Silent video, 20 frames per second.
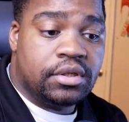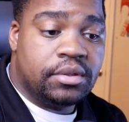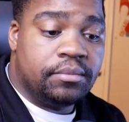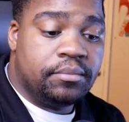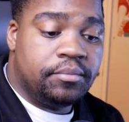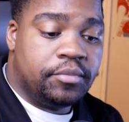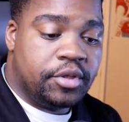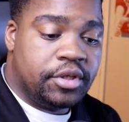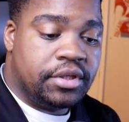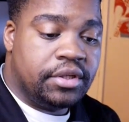
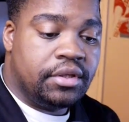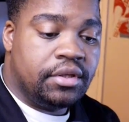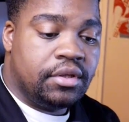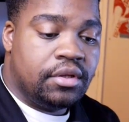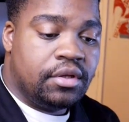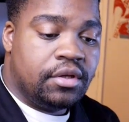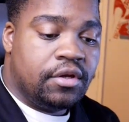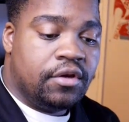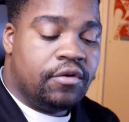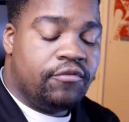But
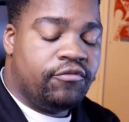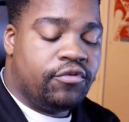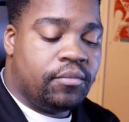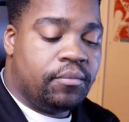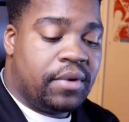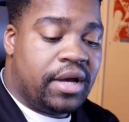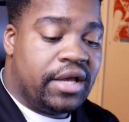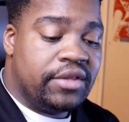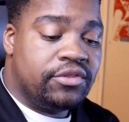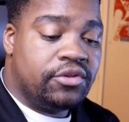from
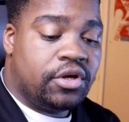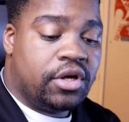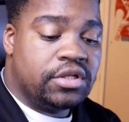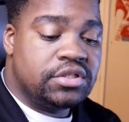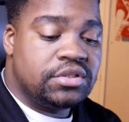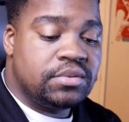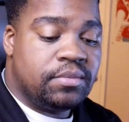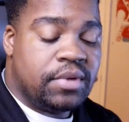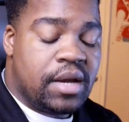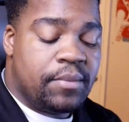my thoughts
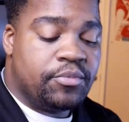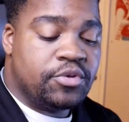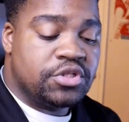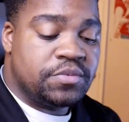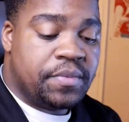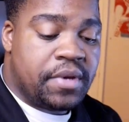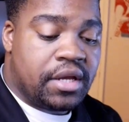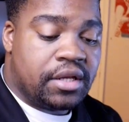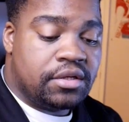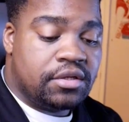and my
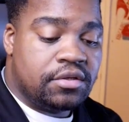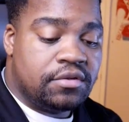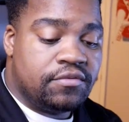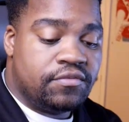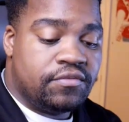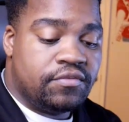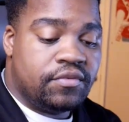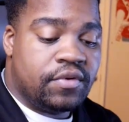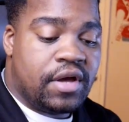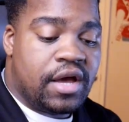perspective,